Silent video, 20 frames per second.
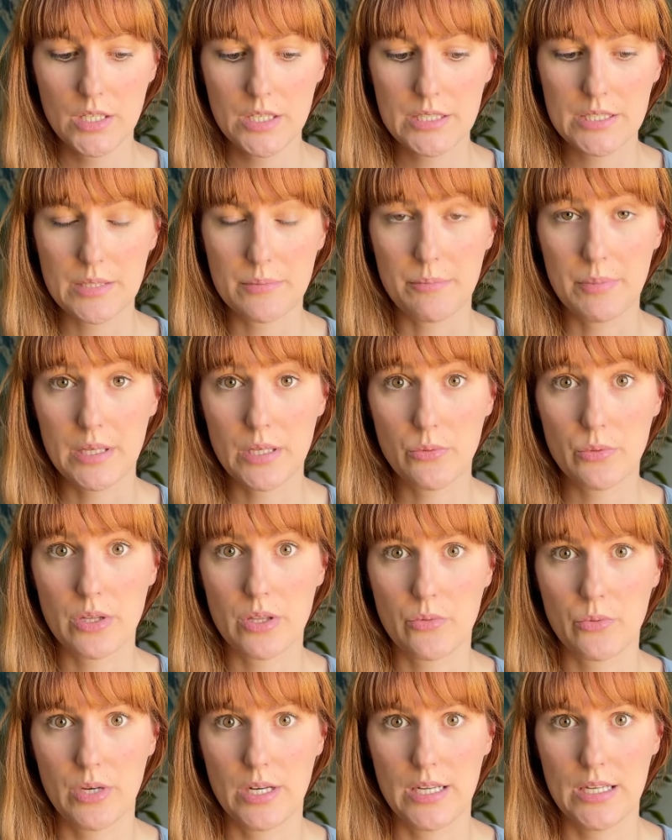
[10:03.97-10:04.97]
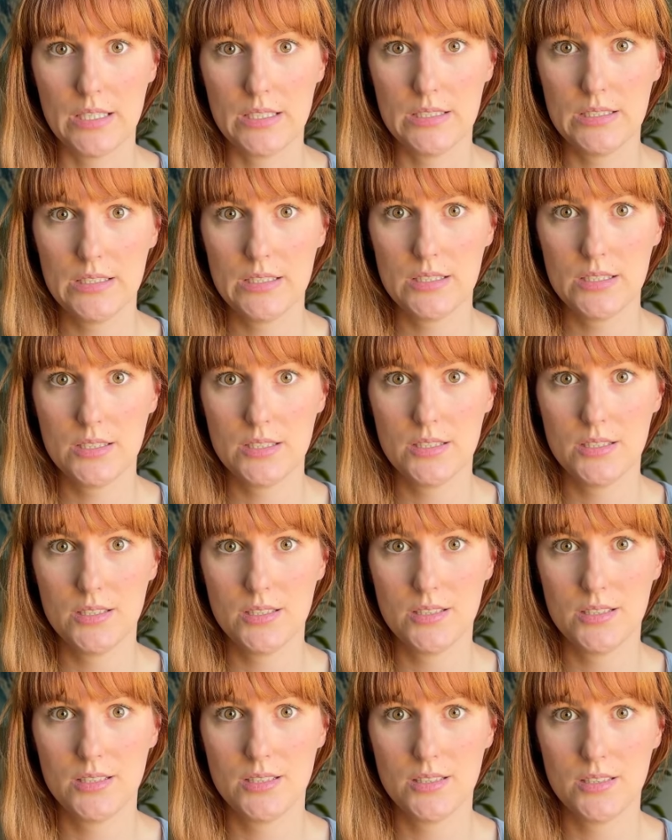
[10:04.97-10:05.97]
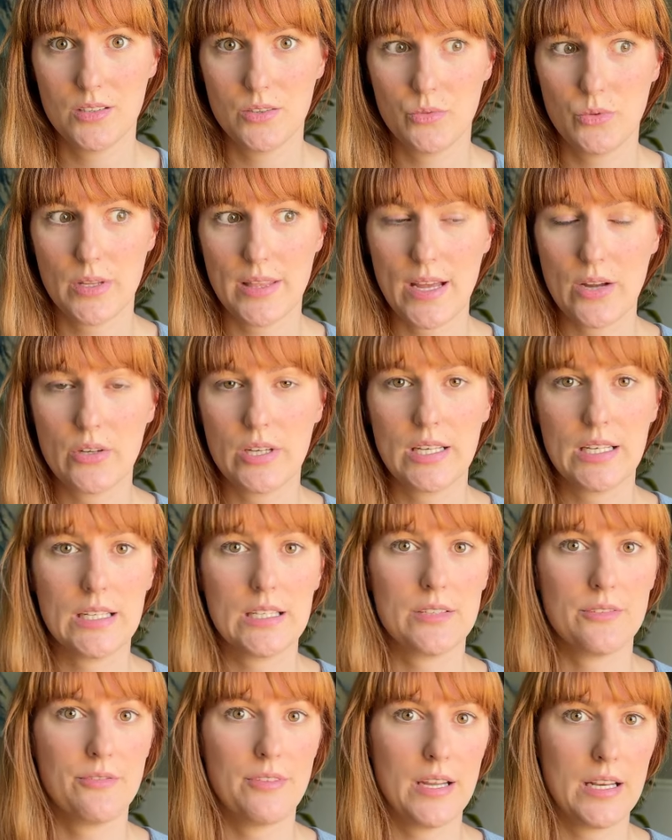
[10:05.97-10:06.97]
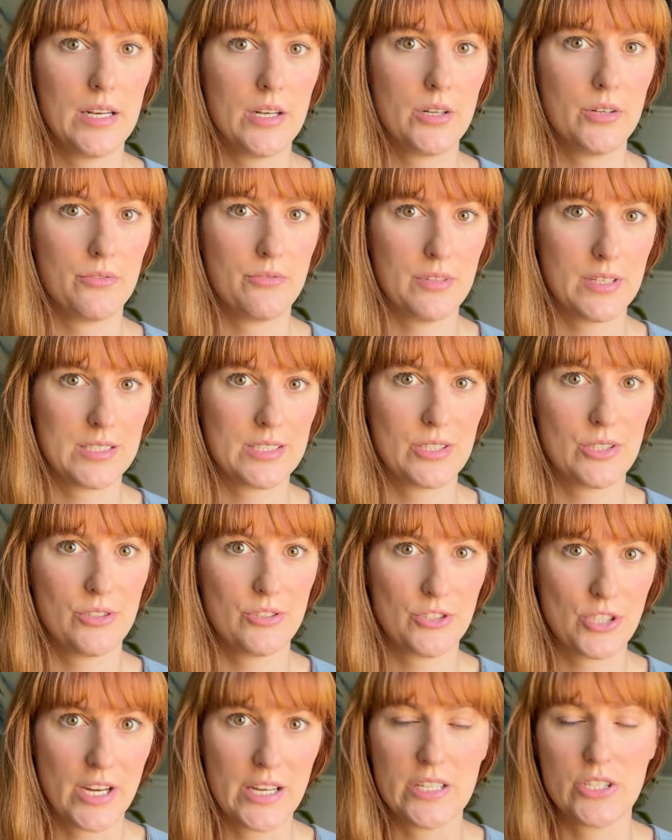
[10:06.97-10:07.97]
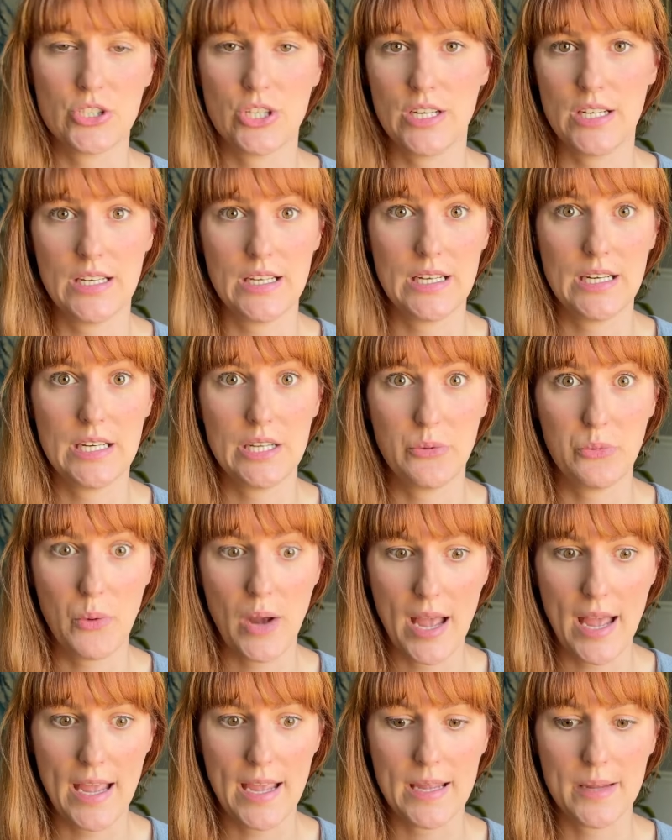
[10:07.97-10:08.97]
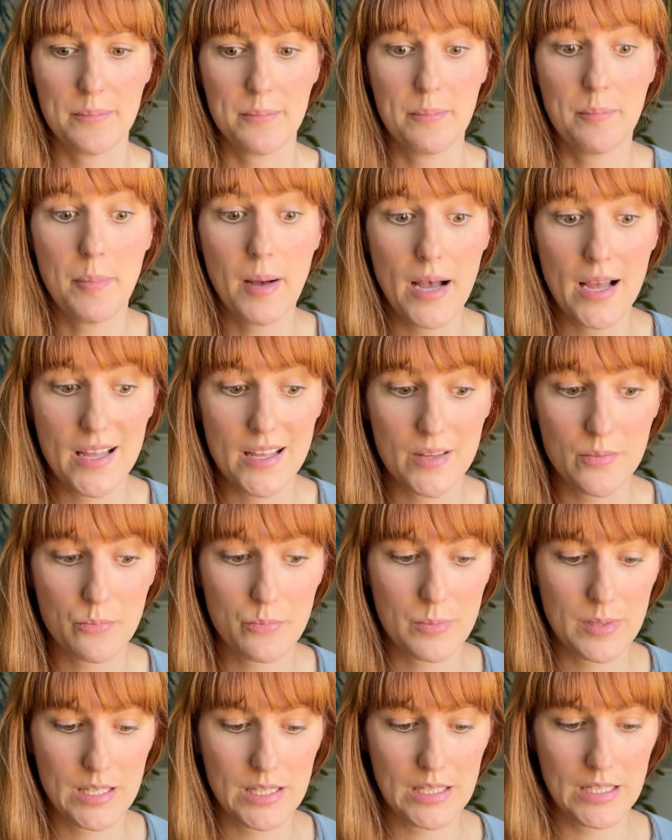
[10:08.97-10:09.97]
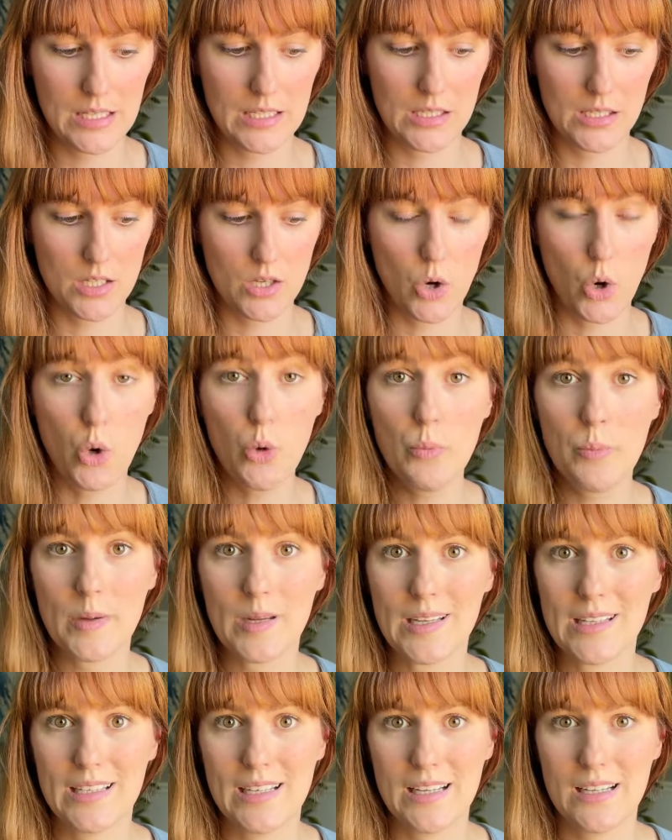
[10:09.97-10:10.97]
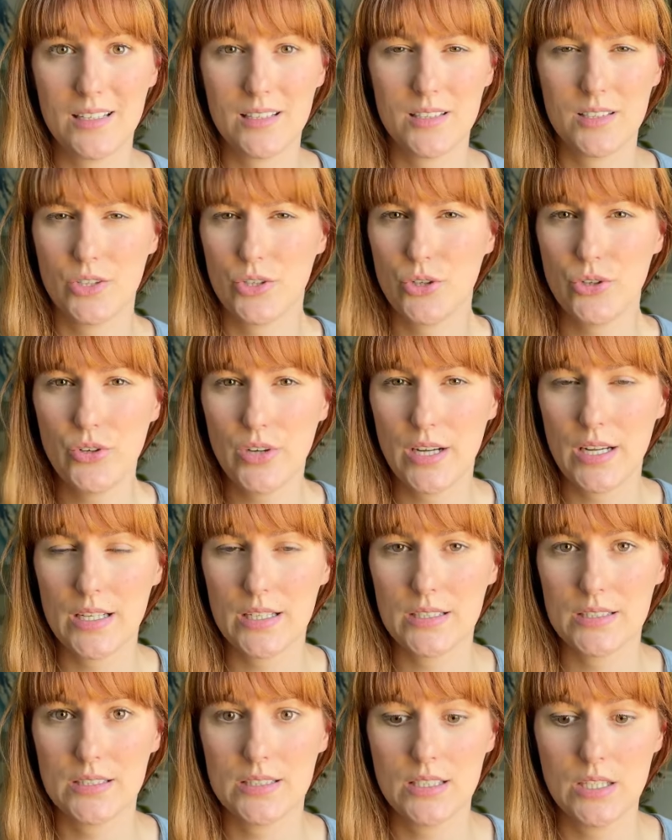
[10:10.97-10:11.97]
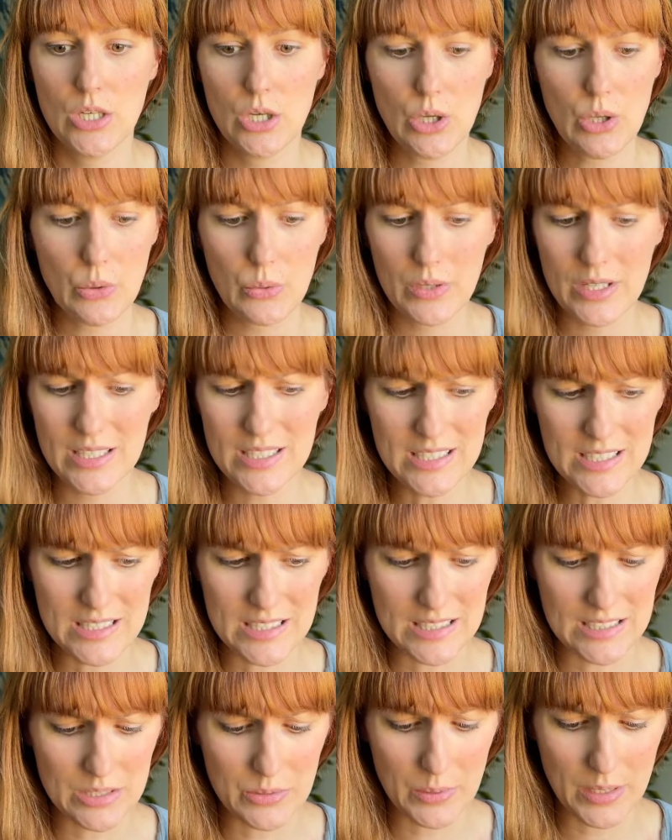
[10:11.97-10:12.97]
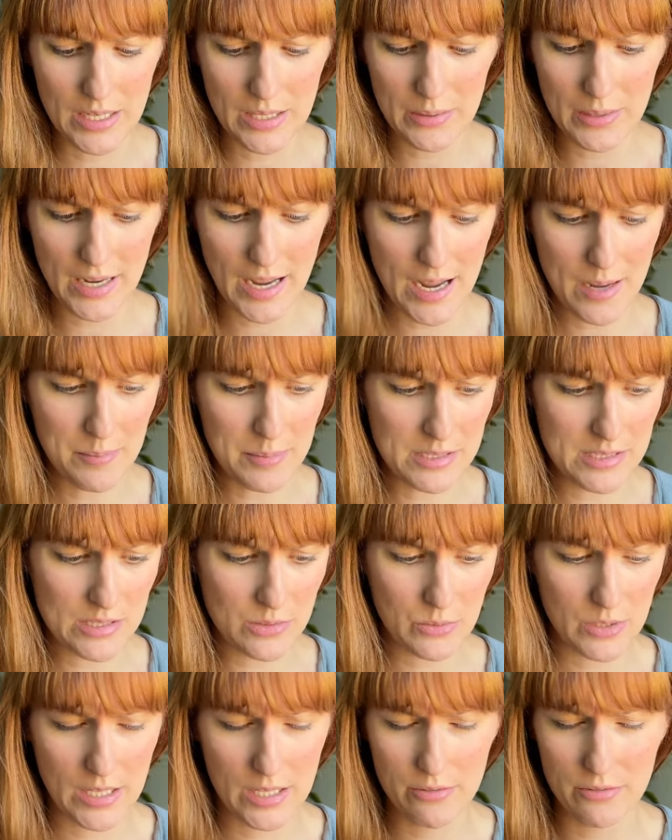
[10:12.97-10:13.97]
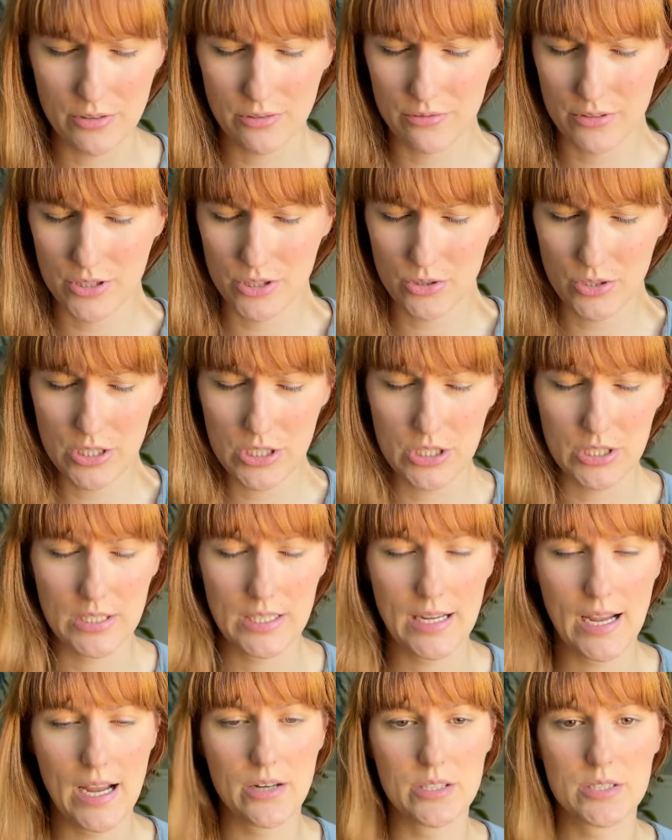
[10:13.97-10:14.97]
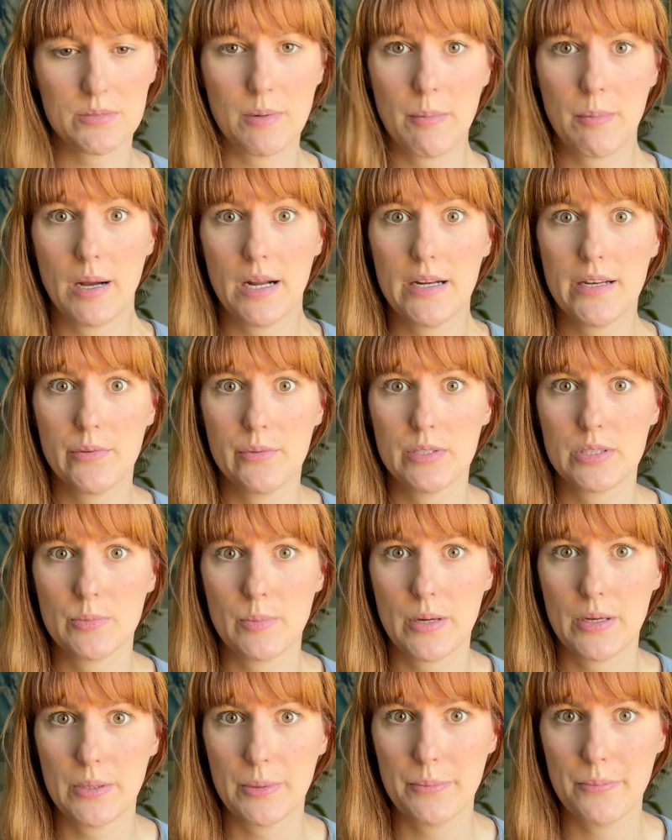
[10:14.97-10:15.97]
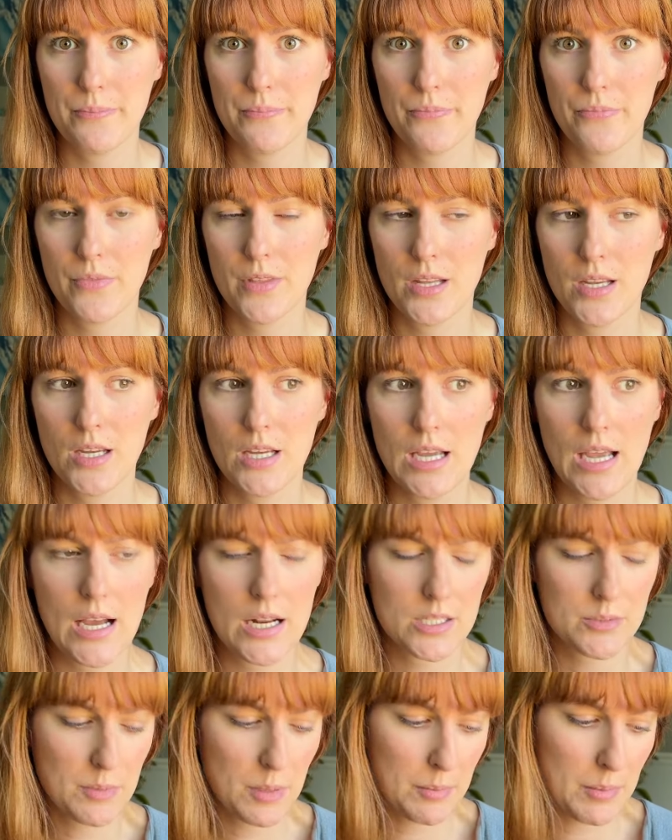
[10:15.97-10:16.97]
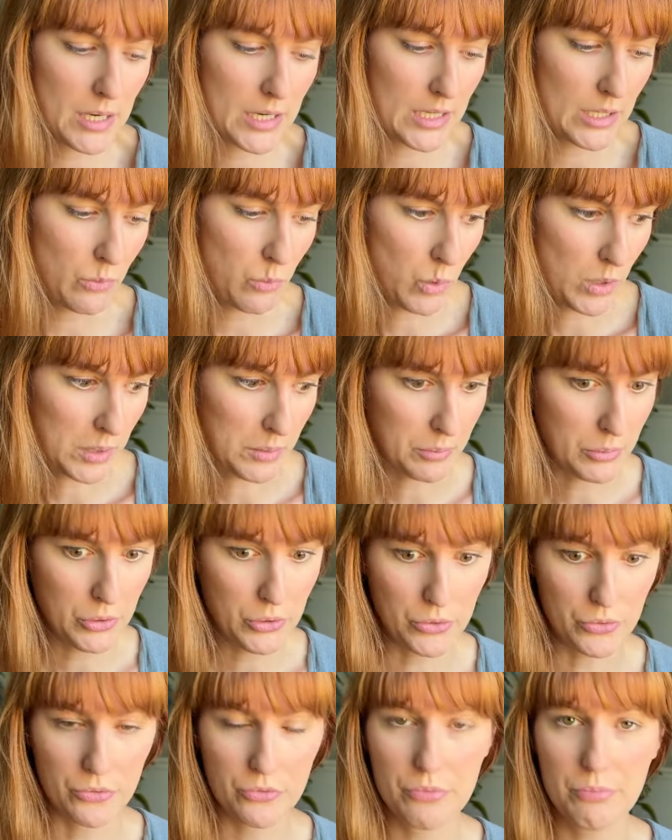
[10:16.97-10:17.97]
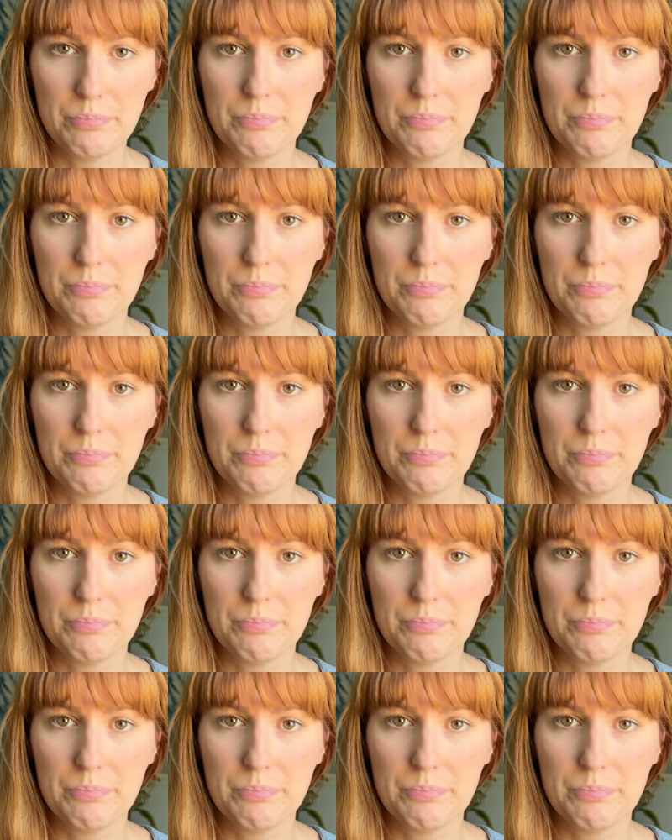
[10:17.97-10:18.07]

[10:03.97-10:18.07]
to be with what is without needing to fade it or fix it or change it in any way, but being open and curious. What is this? What, what happens when I feel frustration? Like, how does my body respond? How does my body want to move?